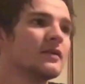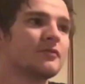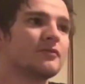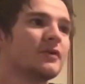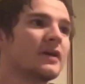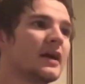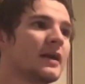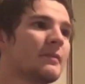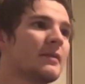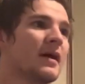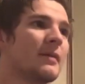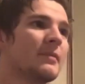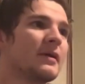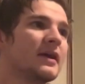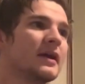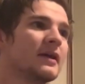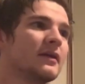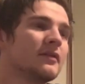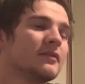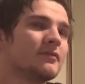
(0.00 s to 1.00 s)
forget about
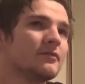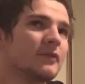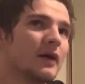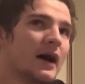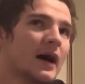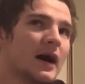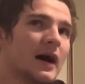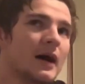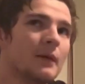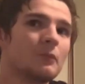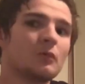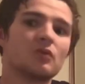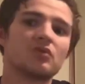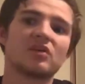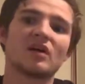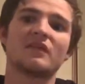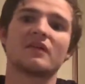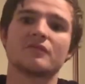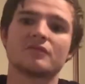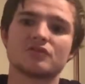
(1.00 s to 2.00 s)
betting. We'll
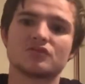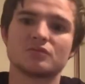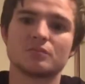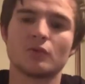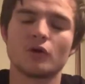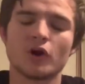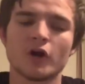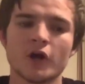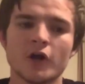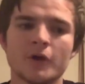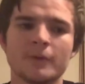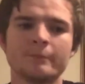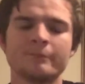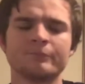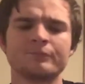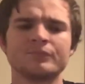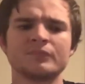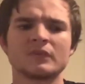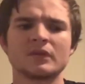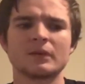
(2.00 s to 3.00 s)
save that for tomorrow.
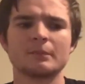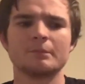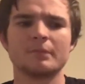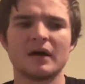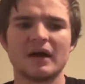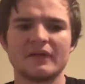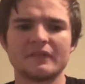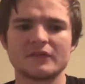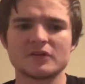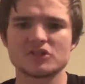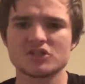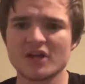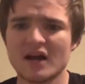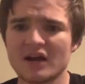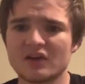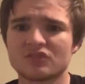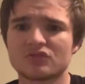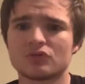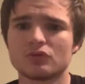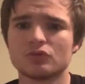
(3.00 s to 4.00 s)
But the
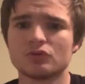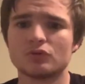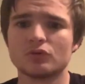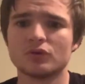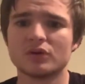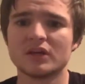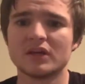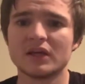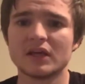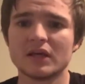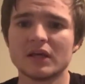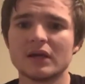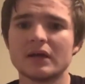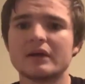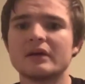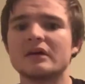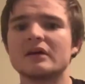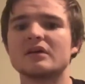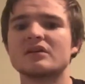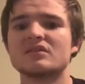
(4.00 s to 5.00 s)
Sharks too good here.
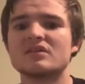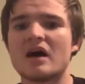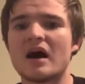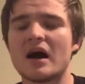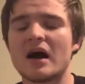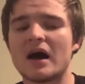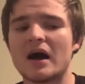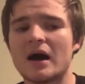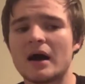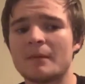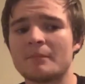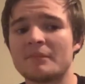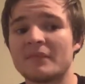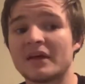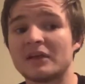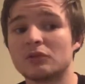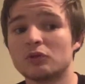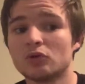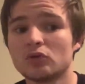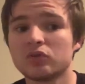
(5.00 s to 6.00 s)

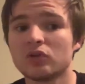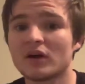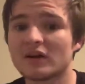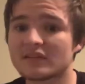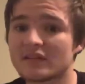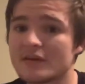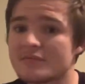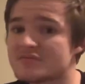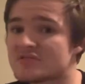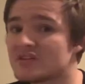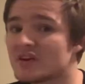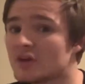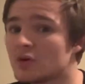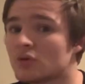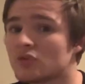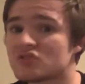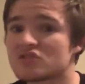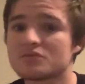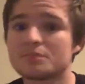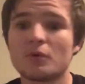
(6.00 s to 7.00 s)
They look like they've
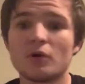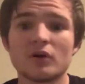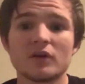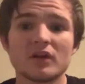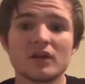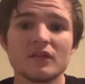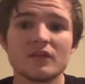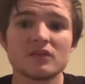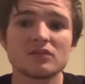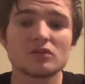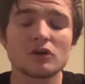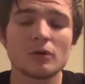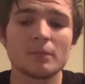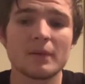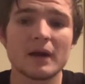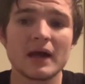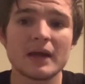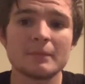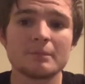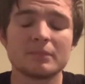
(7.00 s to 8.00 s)
sealed a spot in the top
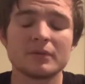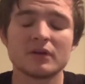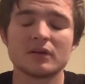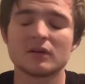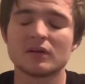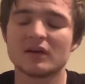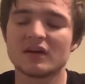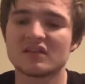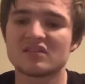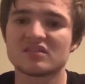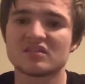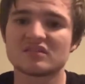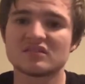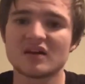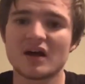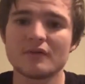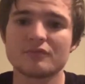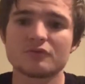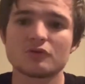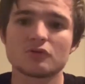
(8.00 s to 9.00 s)
eight, but it's a
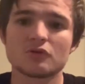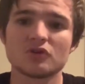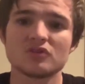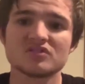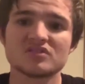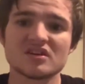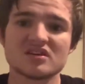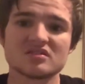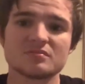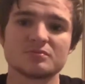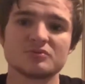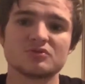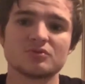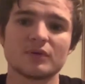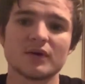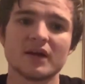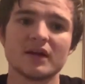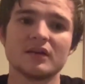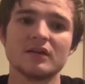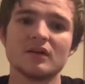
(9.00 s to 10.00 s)
tough contest
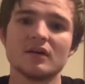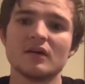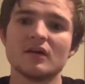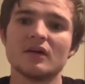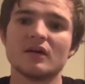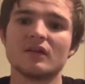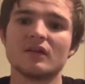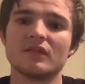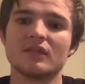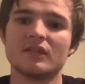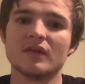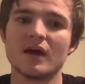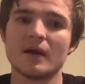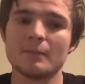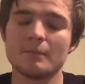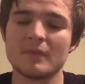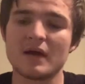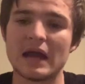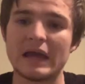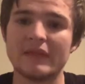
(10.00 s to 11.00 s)
between
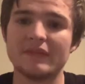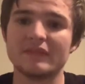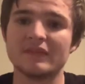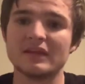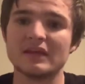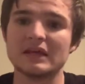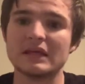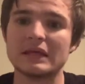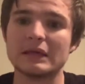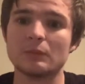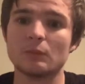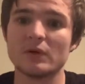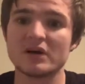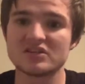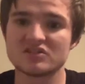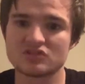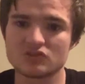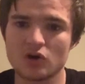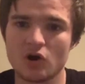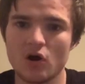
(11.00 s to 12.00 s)
them and the
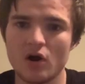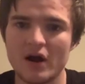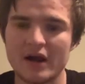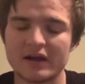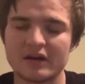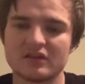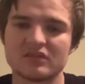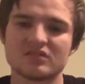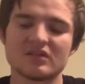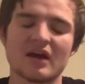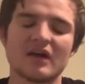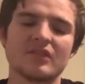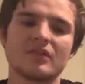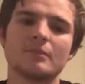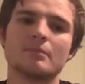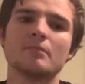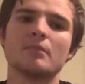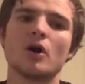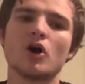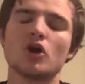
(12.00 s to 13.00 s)
West Tigers at the
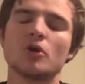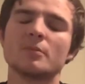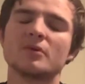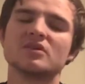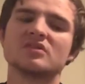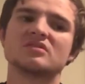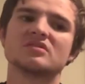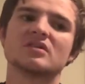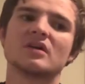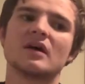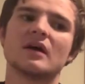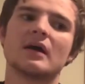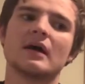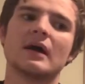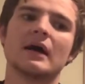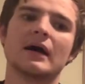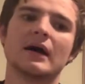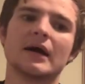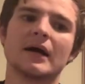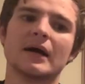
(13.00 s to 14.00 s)
moment.
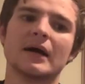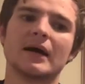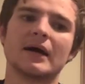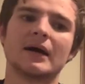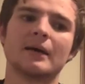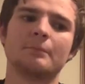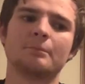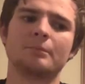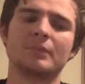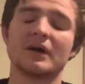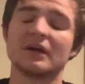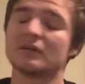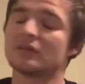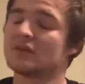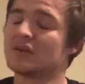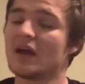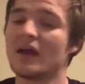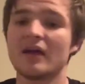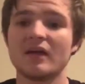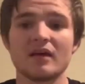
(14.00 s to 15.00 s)
But
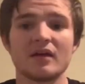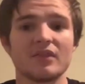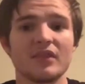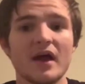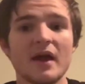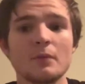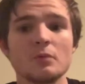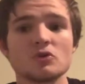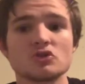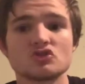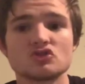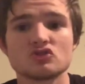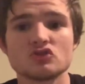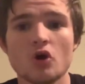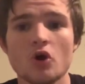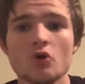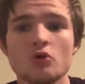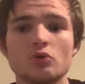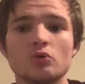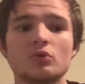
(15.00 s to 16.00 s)
yeah, they were
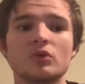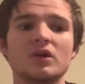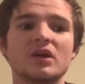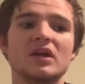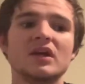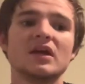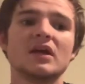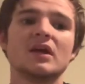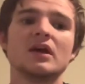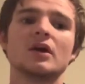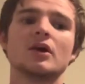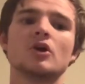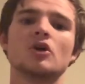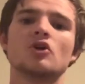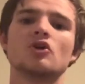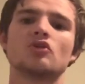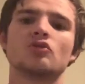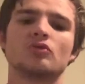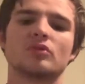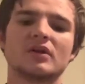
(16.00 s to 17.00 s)
so good here,
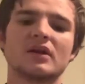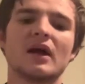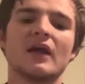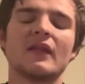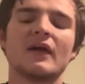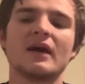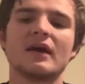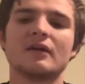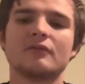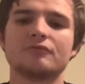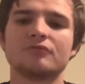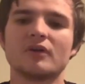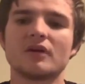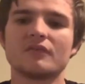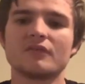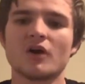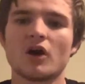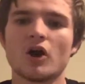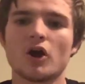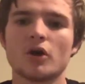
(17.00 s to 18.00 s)
Cronulla, in front
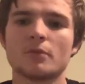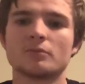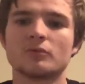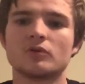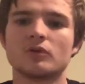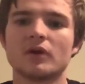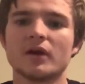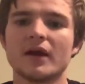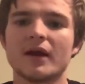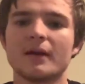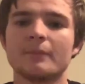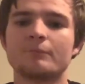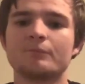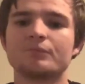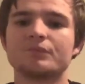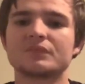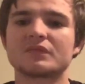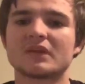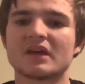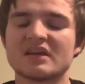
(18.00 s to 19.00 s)
of a home crowd.
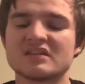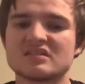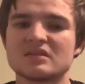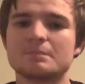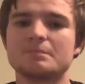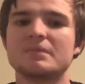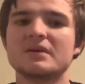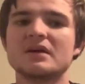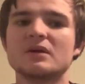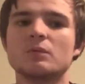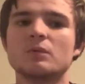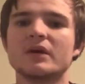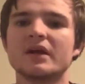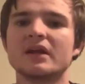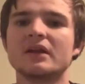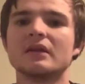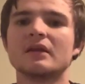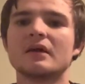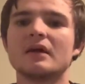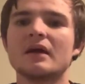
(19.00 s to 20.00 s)
It's a big
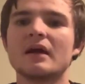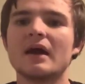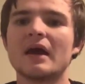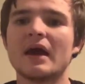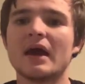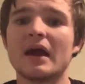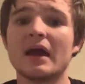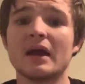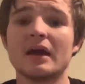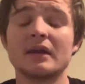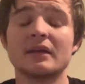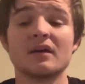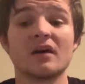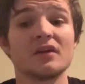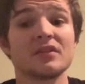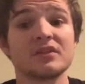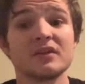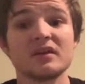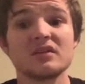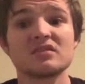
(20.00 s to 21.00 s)
win, and
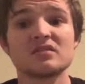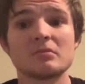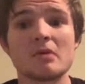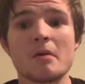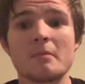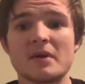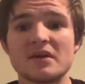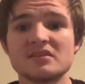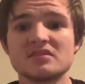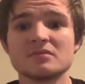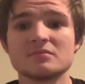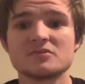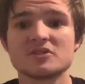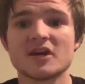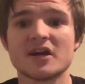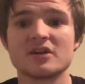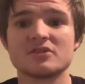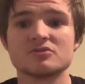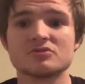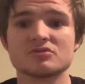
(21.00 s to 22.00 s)
I think it's a momentum
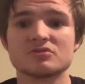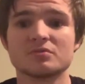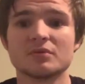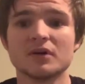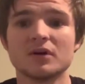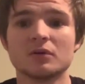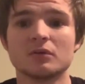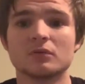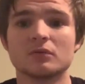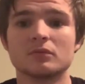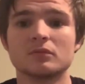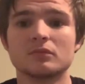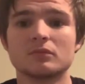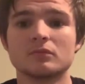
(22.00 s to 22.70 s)
changer as well.